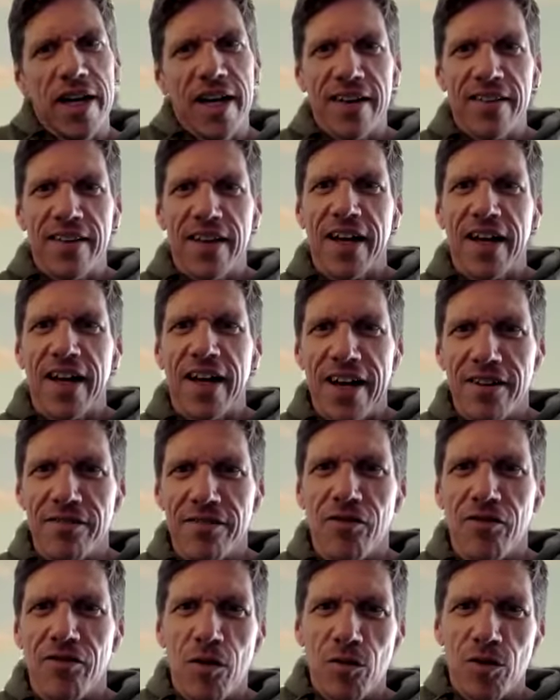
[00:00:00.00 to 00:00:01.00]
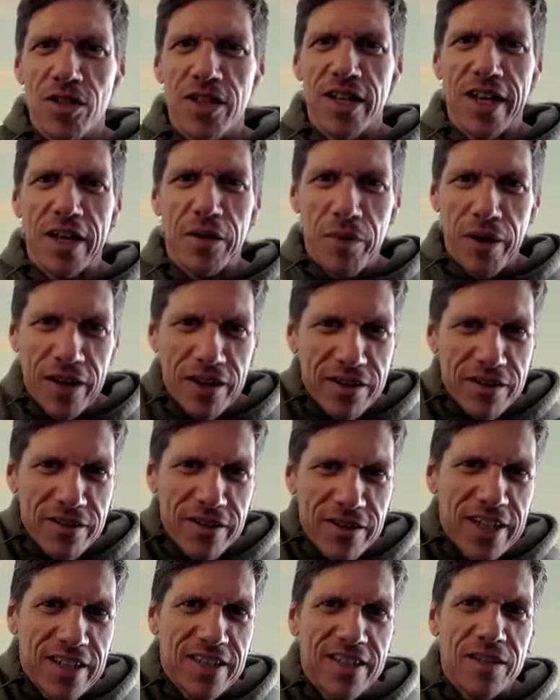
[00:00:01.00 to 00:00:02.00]
and they kind of almost like
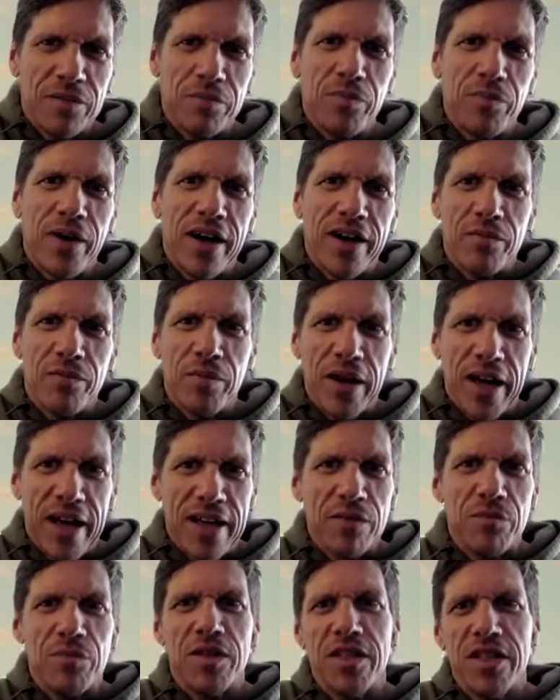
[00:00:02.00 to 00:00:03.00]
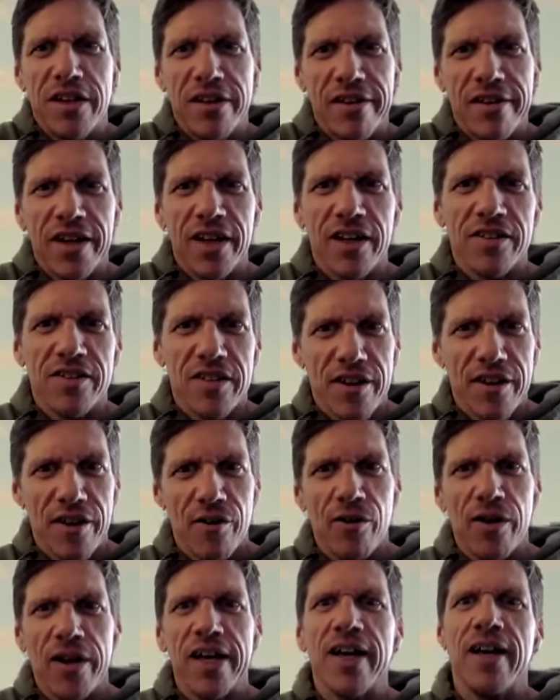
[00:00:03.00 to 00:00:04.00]
penetrate the plant material
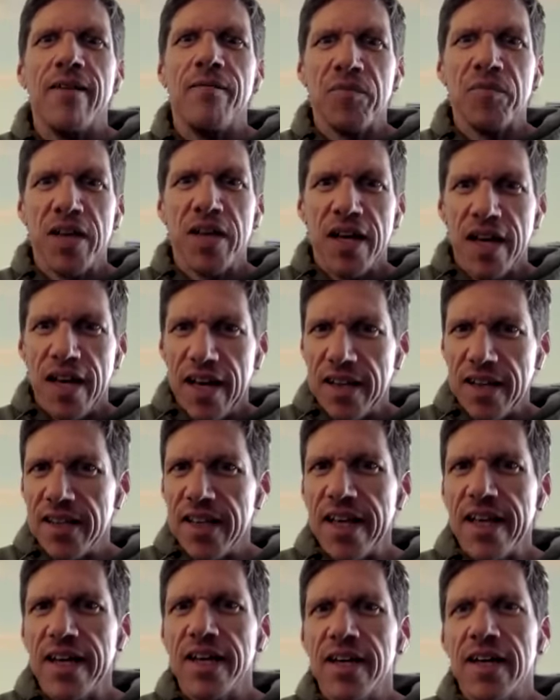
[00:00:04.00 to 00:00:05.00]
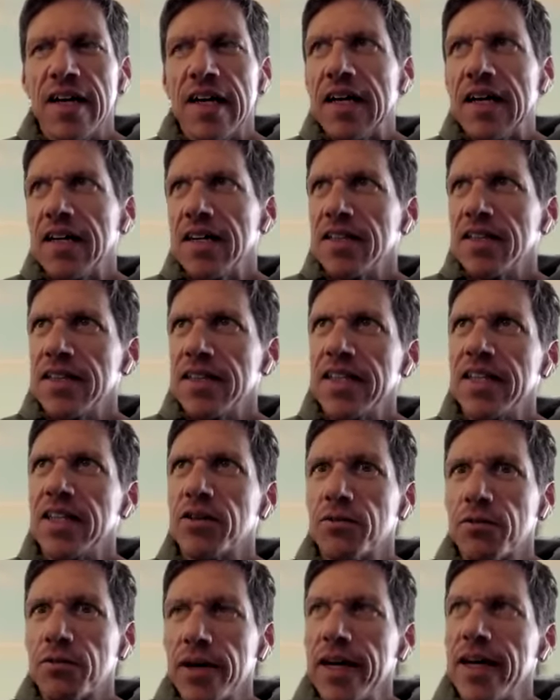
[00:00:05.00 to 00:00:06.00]
slowly, and they
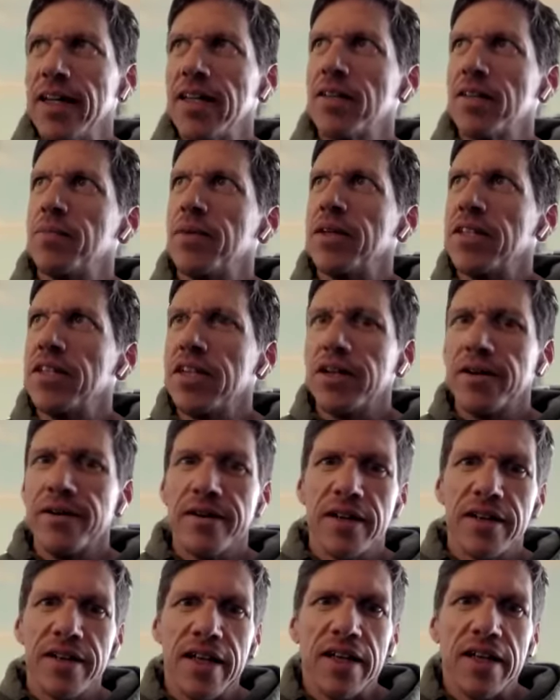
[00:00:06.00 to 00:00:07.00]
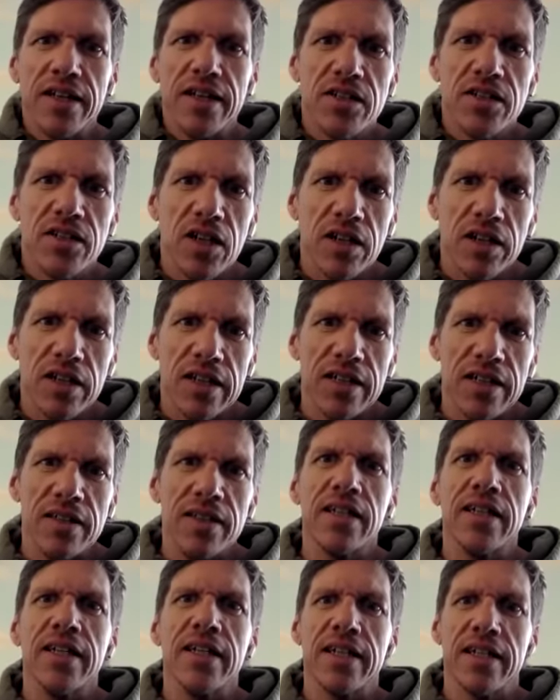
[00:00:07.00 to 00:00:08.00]
degrade material that is not
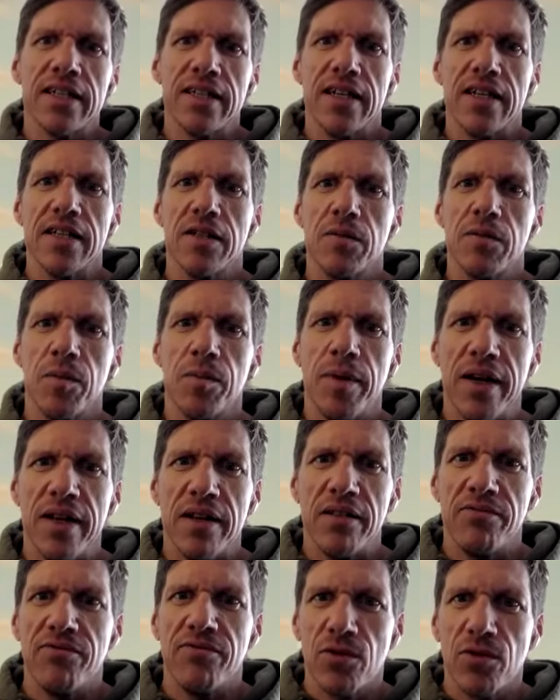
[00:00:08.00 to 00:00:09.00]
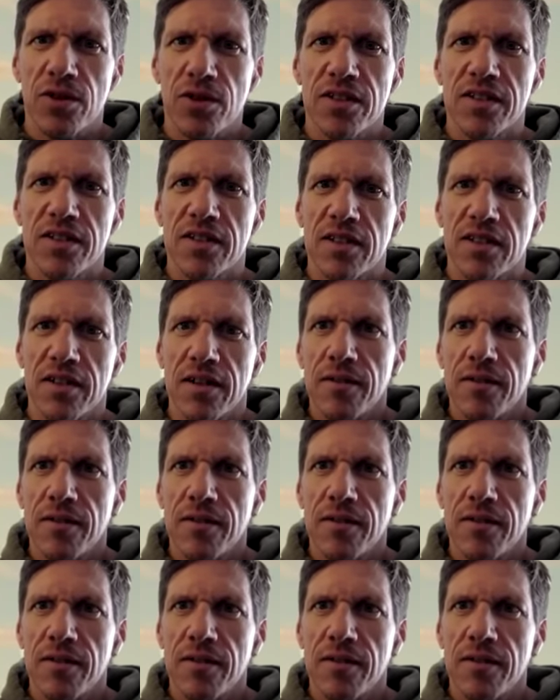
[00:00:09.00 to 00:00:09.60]
easily accessible by the first